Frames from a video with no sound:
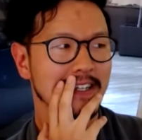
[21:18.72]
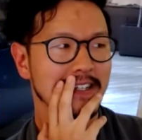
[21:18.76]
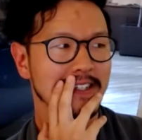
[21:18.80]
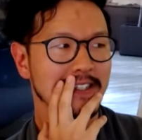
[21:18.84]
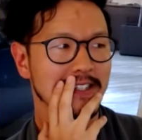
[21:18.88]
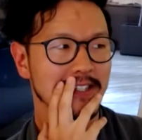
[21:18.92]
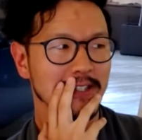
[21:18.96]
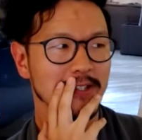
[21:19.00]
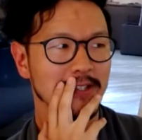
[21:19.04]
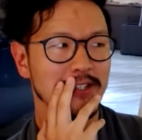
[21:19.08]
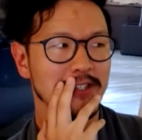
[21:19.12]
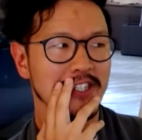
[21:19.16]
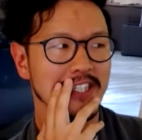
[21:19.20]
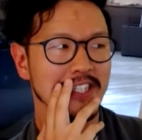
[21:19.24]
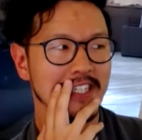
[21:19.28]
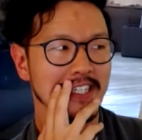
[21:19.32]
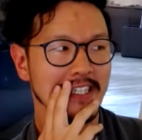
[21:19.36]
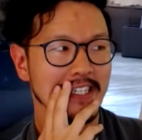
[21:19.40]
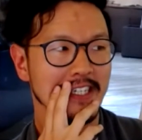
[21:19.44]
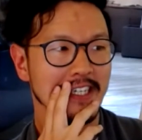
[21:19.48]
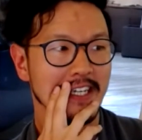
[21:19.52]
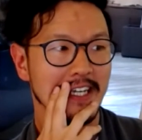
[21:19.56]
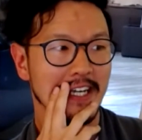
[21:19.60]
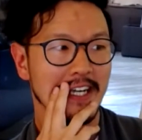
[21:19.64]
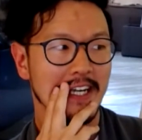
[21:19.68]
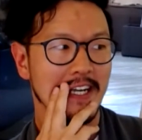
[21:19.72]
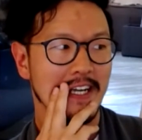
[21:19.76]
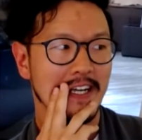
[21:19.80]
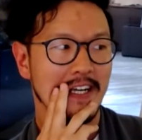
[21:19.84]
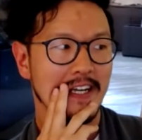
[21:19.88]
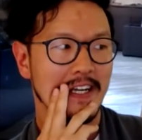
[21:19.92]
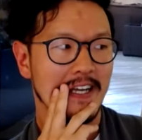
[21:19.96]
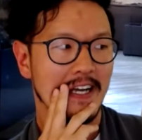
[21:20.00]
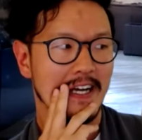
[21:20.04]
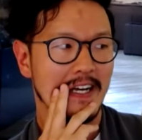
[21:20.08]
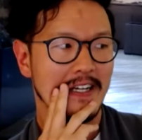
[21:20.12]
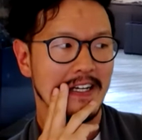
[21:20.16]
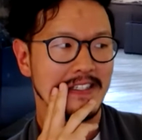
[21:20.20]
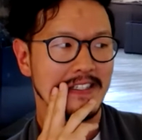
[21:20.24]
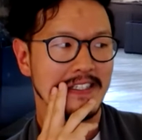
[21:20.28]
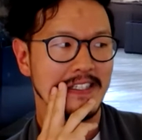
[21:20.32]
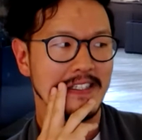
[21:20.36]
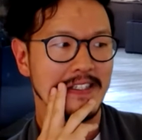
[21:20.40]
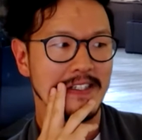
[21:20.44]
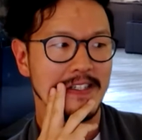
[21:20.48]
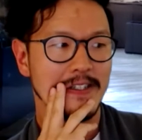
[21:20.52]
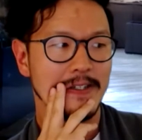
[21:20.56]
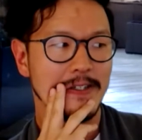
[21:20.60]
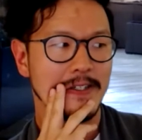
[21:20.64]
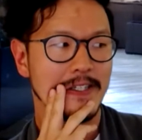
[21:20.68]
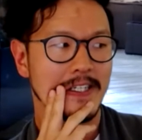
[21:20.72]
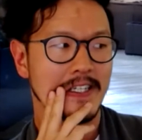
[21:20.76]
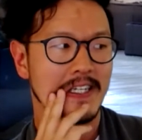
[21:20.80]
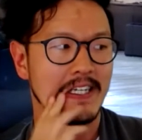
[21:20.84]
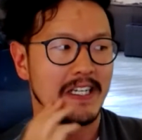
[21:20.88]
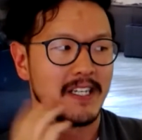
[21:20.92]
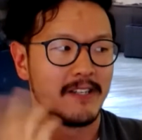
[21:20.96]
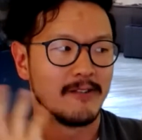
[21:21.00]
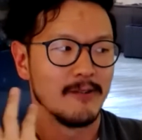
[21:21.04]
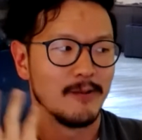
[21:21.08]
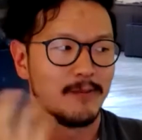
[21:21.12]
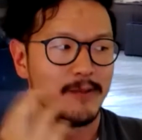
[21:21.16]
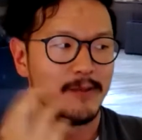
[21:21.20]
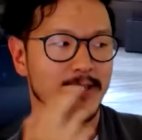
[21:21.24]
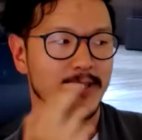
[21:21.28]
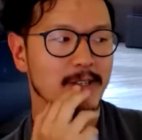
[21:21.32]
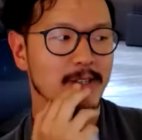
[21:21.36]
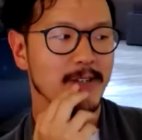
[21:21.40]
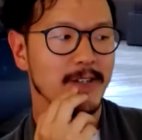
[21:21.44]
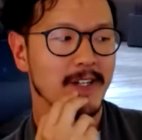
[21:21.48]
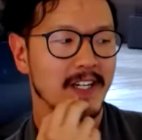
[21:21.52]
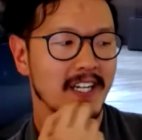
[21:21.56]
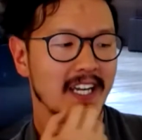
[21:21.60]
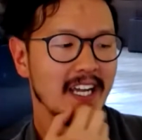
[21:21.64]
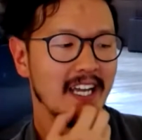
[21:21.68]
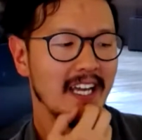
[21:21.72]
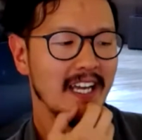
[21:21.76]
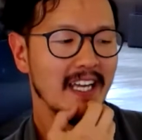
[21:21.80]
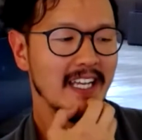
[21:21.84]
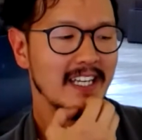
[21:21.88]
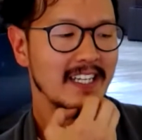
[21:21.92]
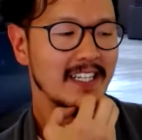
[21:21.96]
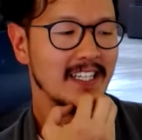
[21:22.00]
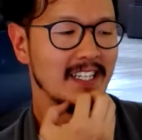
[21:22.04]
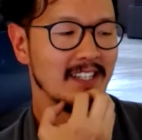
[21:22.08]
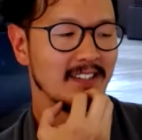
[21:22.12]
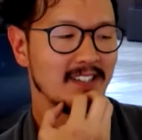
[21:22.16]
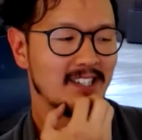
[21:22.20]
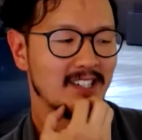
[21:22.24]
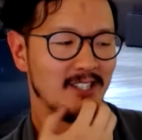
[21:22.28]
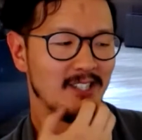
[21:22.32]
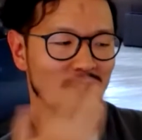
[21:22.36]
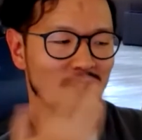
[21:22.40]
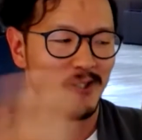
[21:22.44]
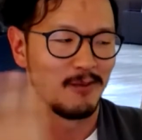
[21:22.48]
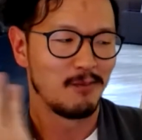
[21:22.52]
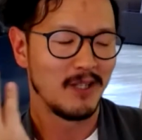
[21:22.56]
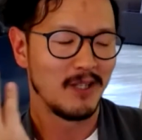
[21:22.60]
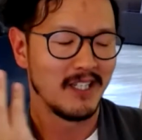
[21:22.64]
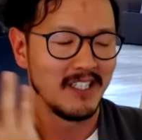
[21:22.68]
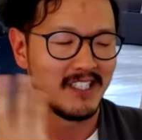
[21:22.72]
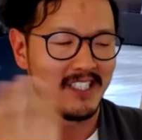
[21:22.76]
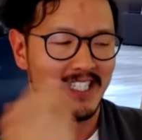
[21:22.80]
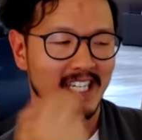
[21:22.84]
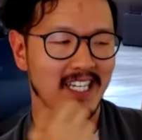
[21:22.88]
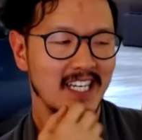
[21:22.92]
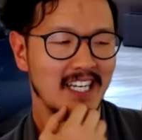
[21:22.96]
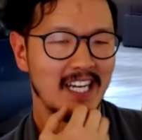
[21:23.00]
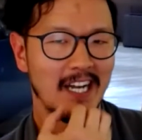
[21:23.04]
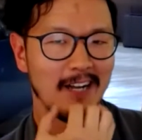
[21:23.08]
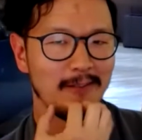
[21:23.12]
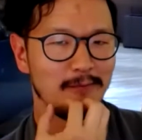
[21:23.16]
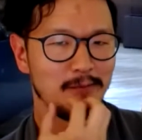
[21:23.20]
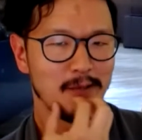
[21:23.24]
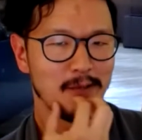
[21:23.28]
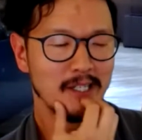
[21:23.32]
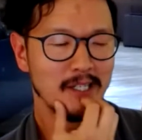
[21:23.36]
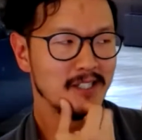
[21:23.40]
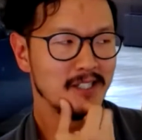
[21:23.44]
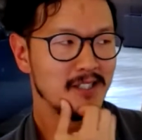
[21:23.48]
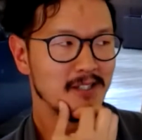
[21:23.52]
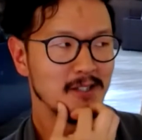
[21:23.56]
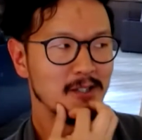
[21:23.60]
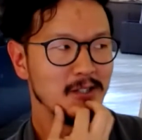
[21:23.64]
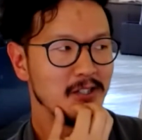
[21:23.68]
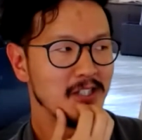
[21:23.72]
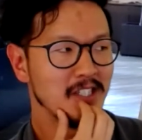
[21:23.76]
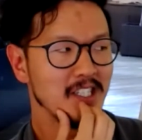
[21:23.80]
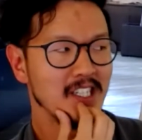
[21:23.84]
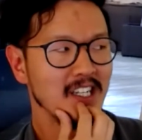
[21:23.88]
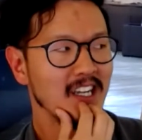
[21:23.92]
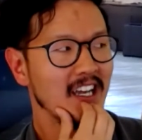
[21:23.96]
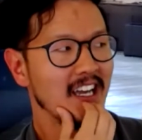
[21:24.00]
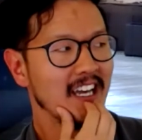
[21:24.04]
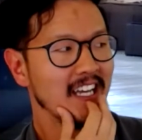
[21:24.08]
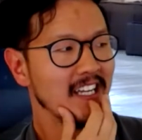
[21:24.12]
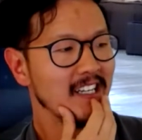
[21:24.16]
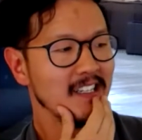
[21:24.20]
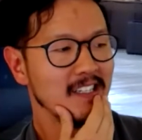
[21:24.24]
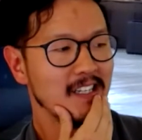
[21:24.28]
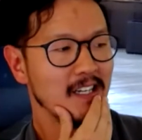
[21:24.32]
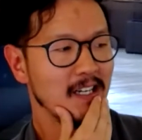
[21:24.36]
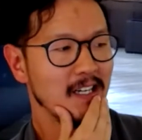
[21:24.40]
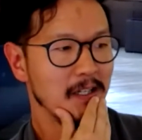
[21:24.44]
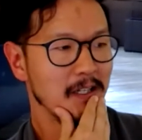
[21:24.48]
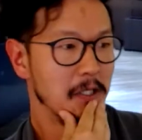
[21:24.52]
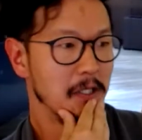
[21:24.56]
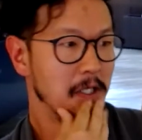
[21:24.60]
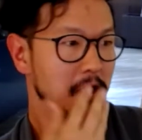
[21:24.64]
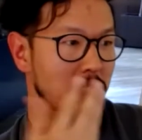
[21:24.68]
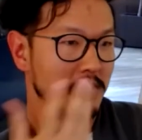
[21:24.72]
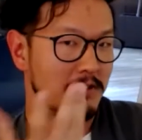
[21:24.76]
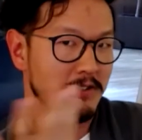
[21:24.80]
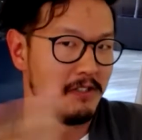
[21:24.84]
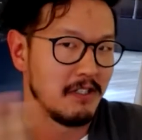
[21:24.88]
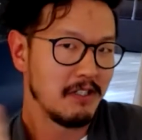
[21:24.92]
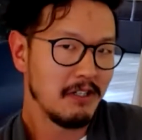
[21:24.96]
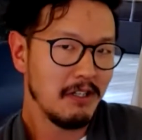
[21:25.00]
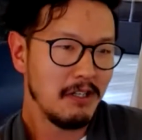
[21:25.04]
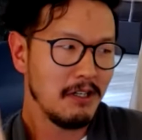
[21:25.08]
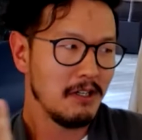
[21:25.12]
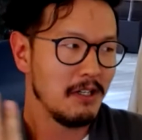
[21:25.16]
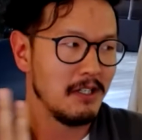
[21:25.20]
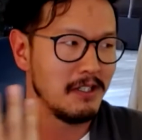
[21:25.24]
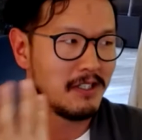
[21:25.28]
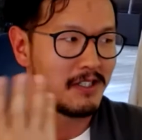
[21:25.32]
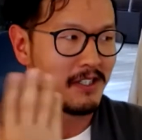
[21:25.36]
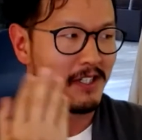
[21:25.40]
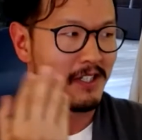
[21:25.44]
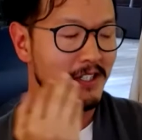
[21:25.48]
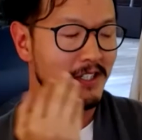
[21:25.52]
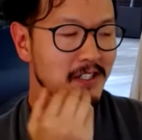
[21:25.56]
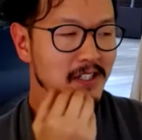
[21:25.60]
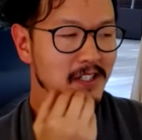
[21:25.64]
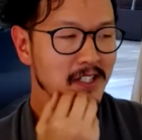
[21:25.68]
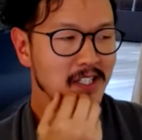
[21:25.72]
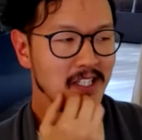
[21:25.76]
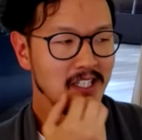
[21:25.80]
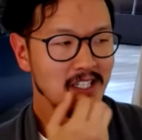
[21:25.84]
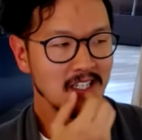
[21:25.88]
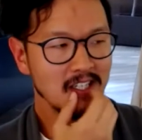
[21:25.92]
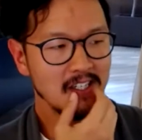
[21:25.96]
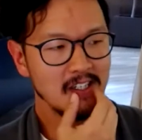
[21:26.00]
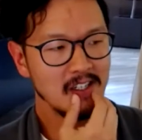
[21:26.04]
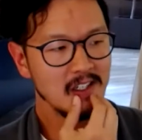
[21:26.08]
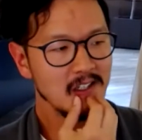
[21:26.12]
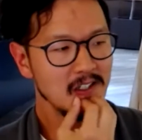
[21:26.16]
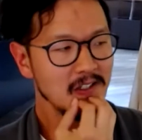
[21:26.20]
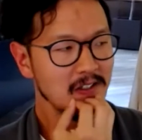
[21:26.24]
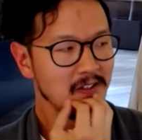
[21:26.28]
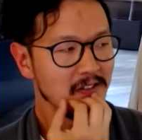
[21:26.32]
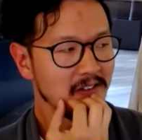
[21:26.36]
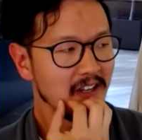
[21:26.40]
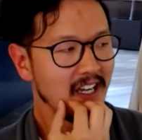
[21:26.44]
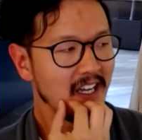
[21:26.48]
sushi. I was in New York. I grew up in New York, and because uh, there's a place that had half price sushi, and uh, I was like, oh, that's good, you know.